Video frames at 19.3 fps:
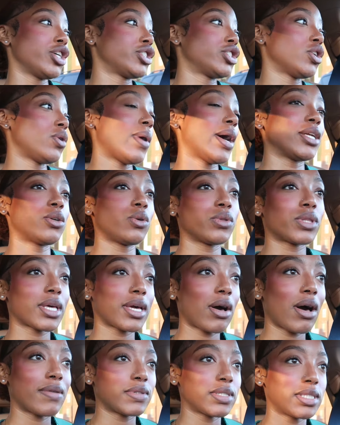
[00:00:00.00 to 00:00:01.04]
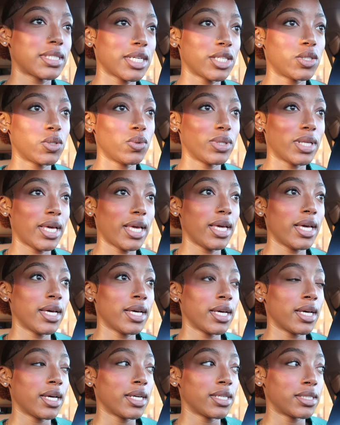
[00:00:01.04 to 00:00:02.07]
so I don't think I'll have to stay too late
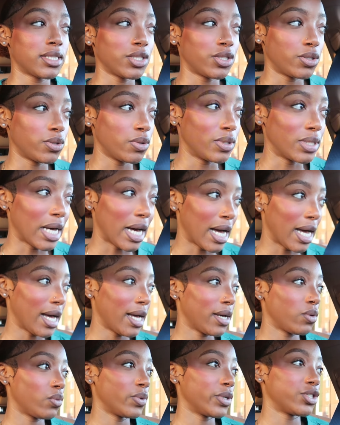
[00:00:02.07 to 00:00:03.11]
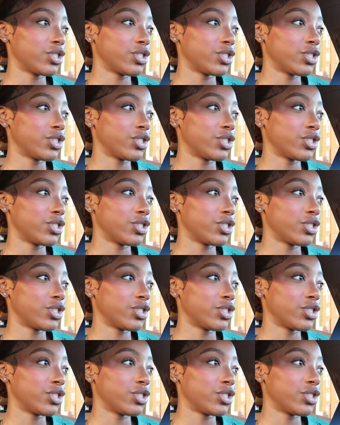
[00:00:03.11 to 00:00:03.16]
to do that,